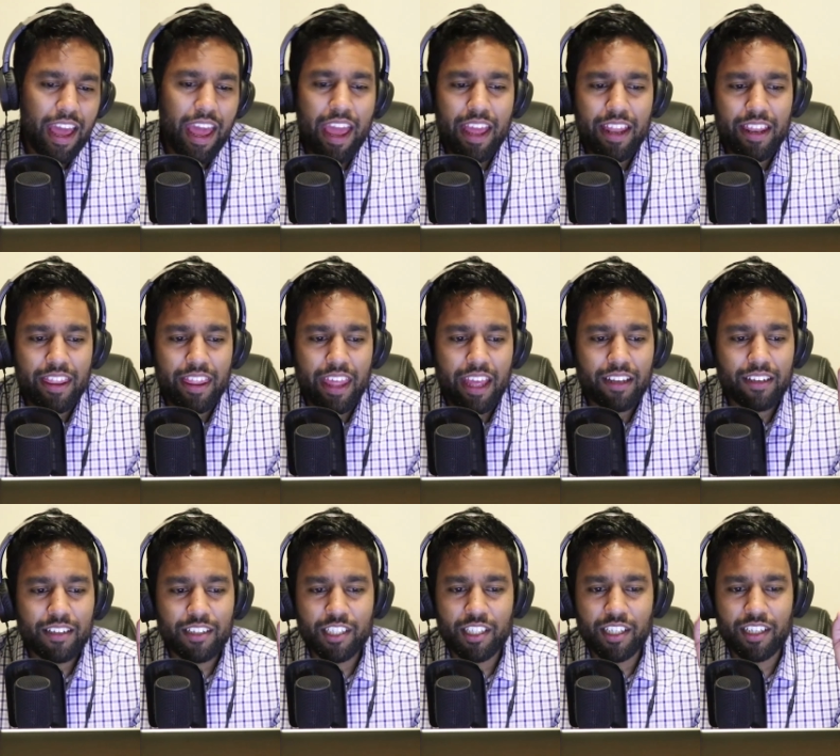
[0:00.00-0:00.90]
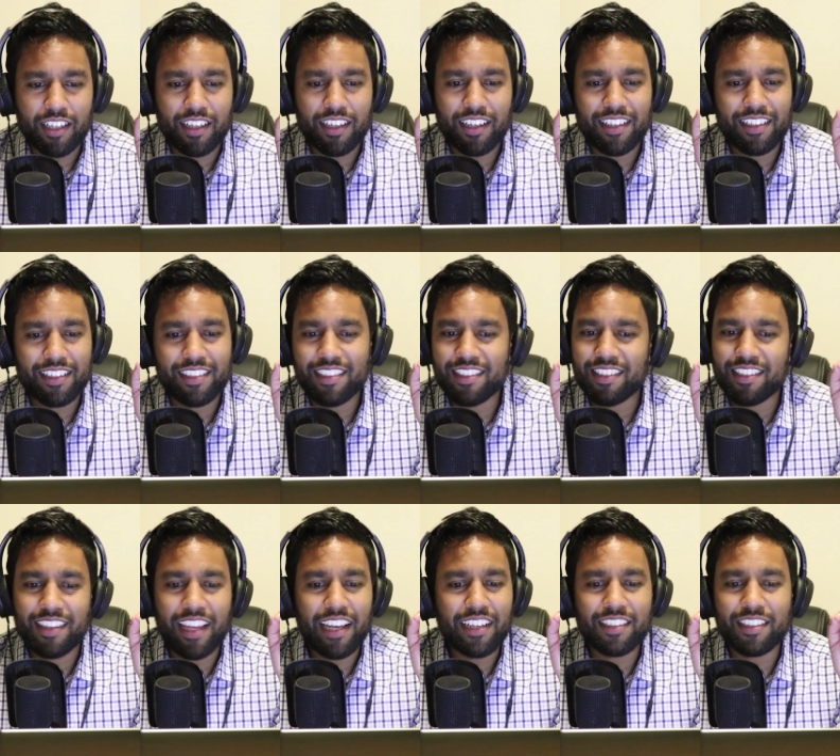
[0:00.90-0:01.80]
And that shit is,
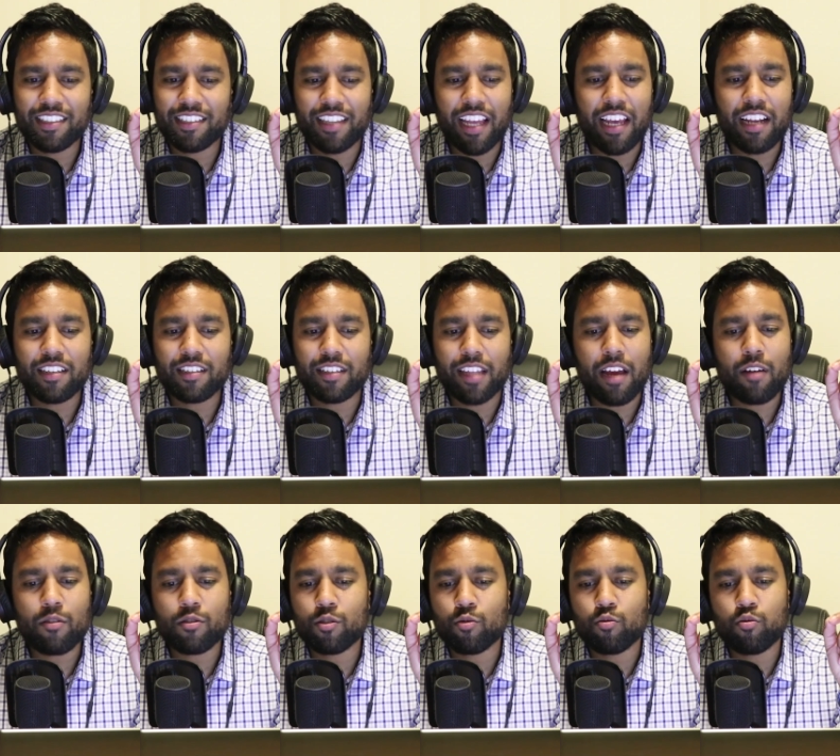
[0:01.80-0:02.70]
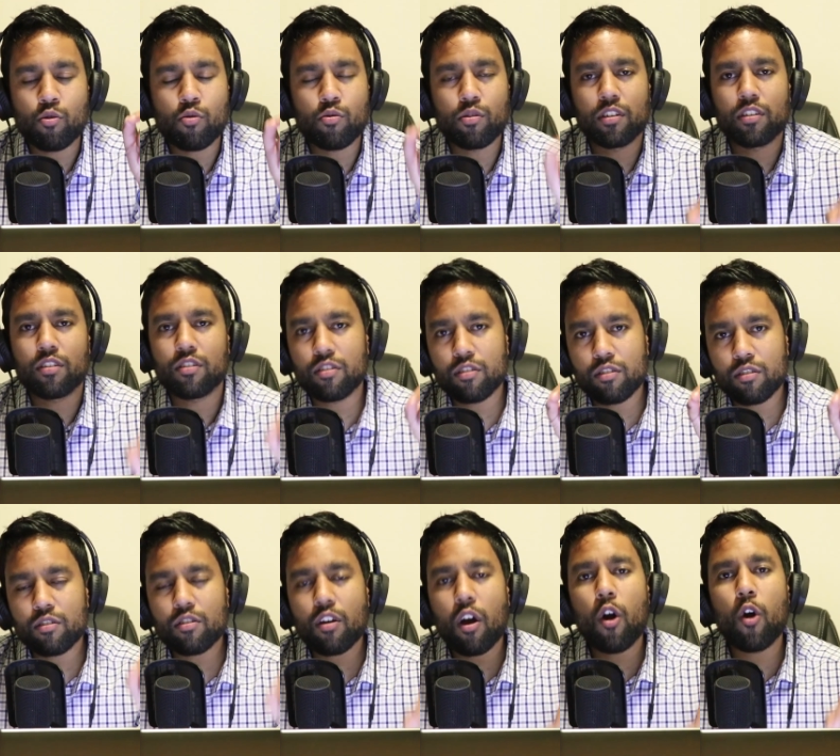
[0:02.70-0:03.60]
that's, that, that's ruined
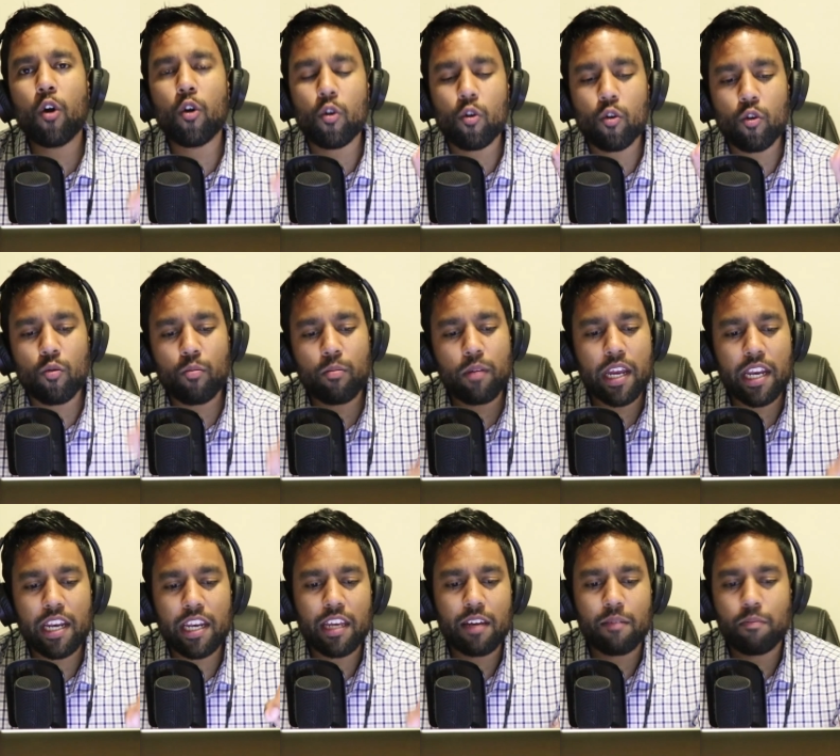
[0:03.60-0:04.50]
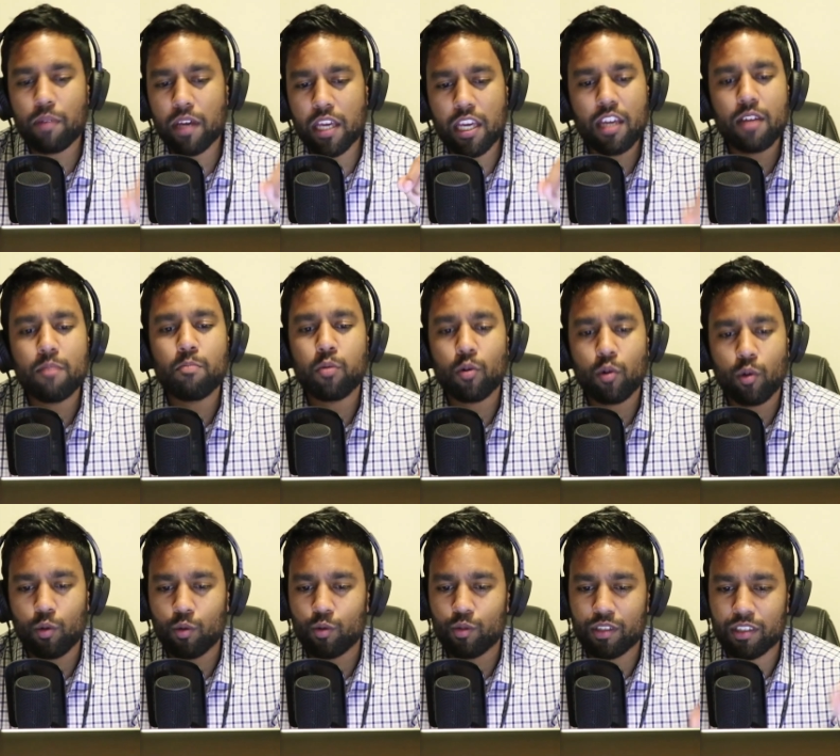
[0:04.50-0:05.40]
so many
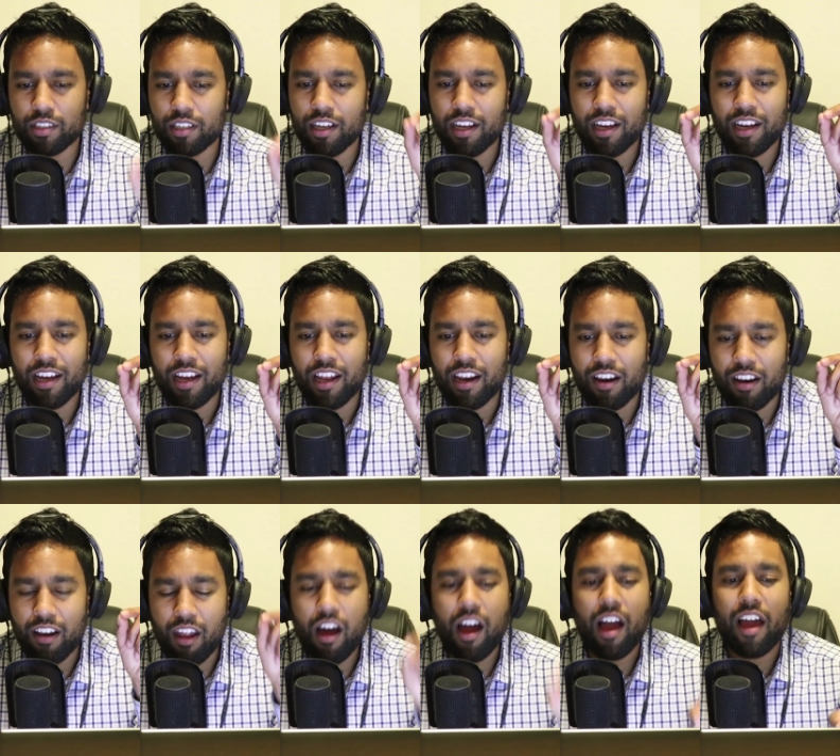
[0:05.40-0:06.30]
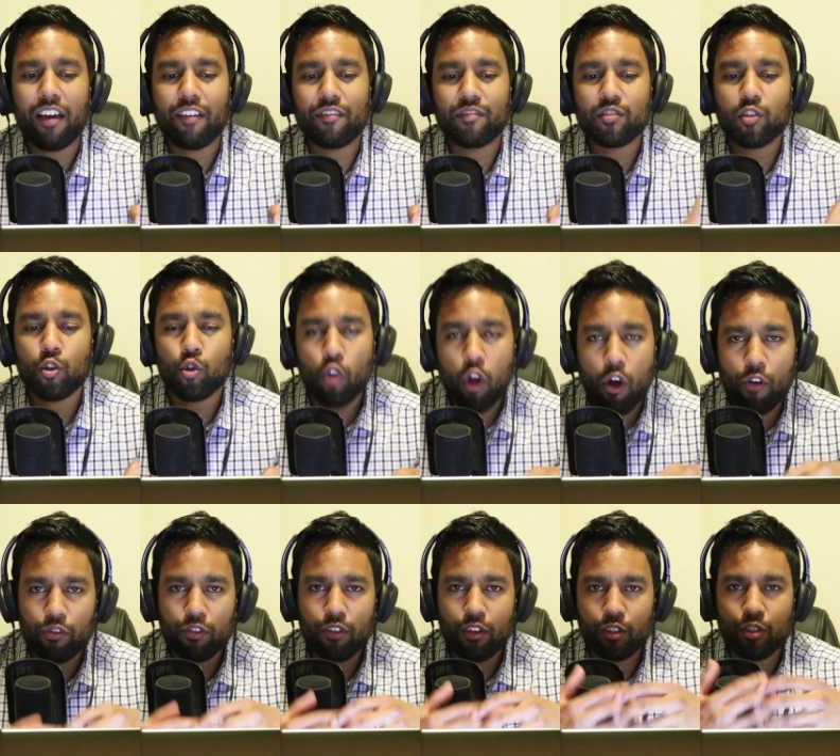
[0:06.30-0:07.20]
people's lives.
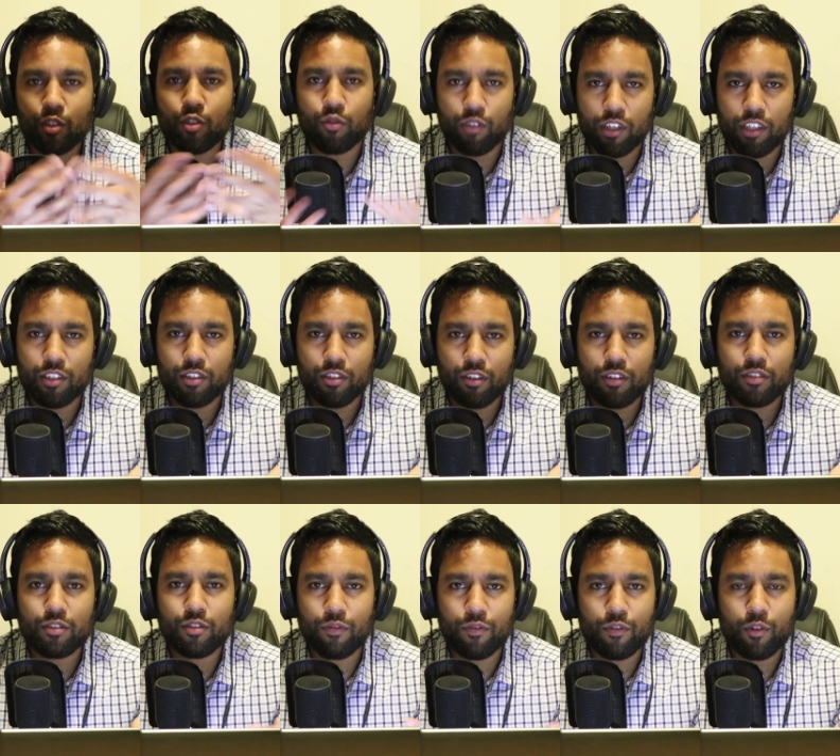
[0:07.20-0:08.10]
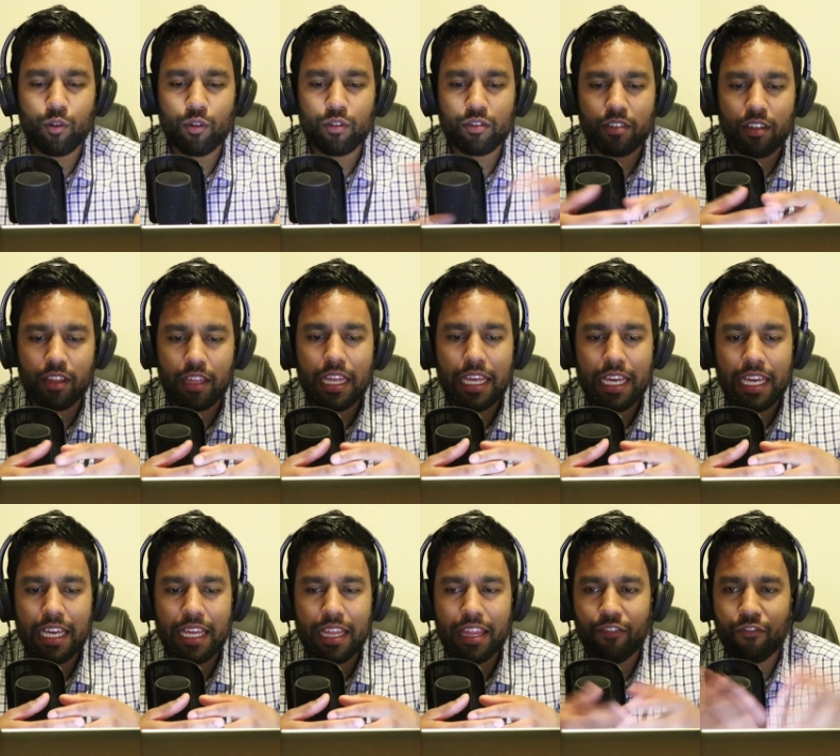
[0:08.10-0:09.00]
Not the screenshots, of course,
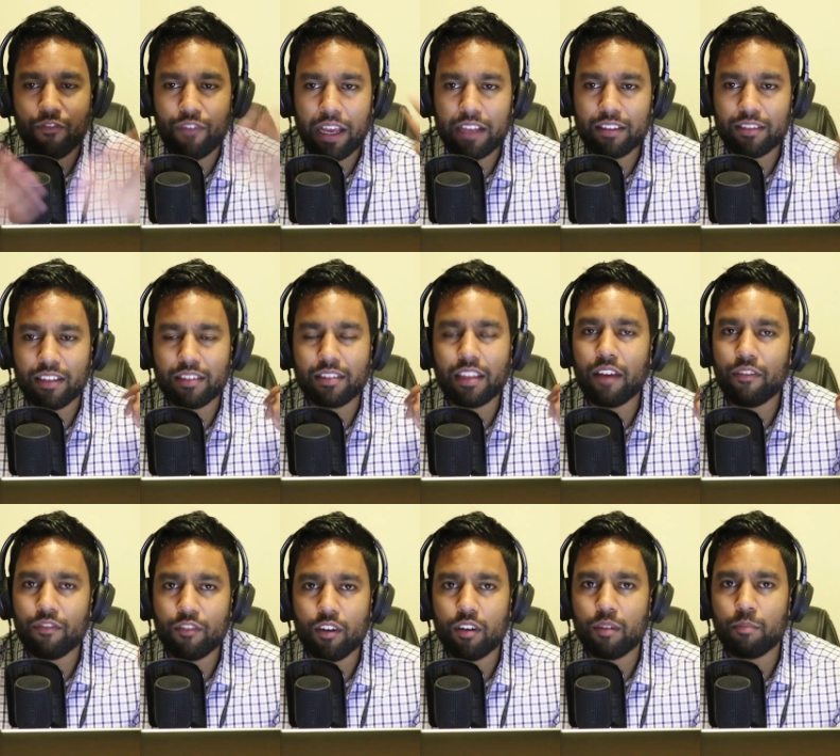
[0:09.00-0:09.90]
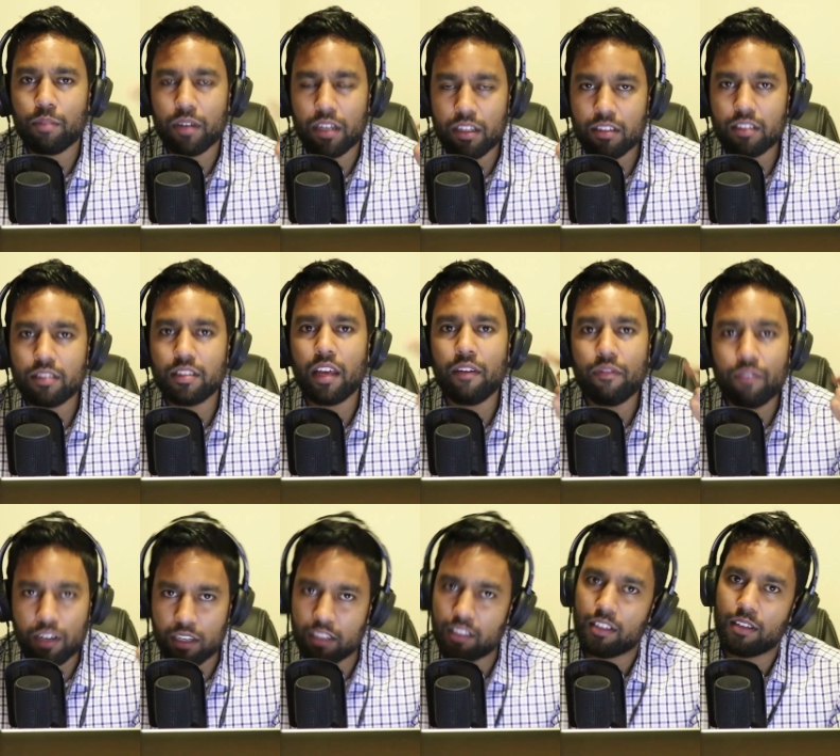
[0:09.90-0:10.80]
the, the fact that they've got a bit of the
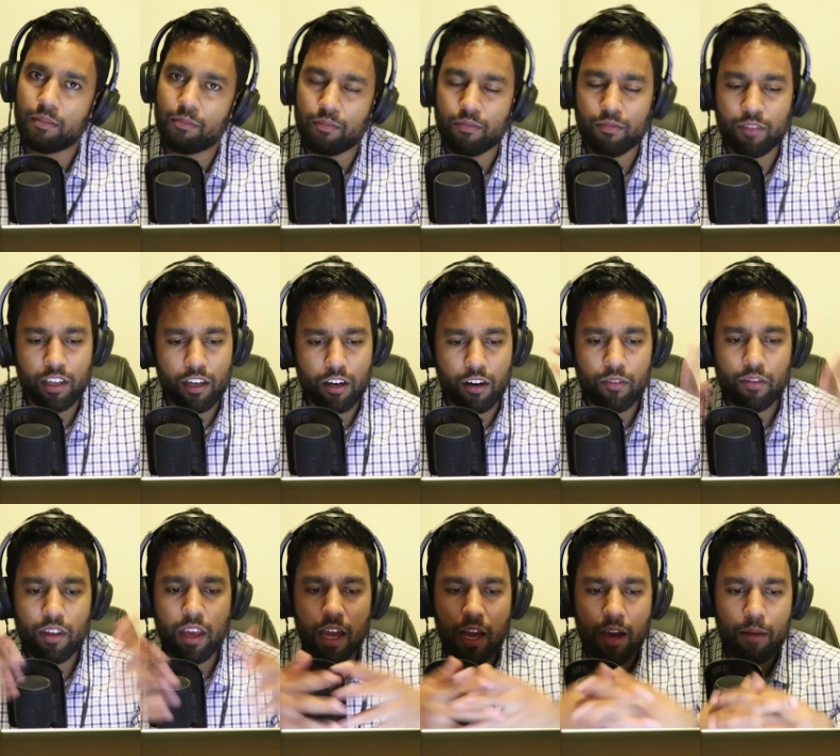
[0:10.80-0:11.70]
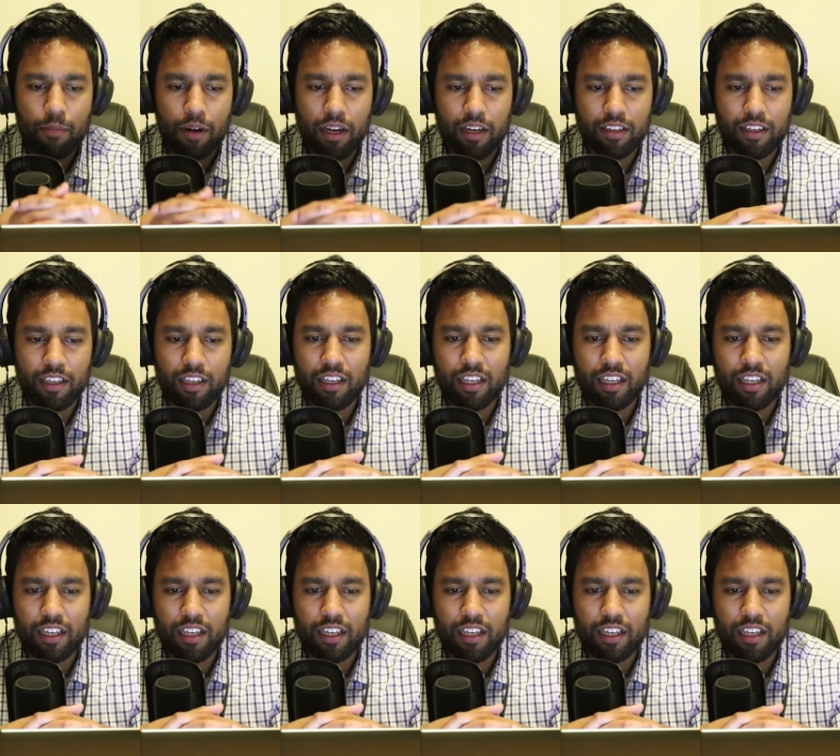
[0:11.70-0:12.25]
devil in them, you know? But,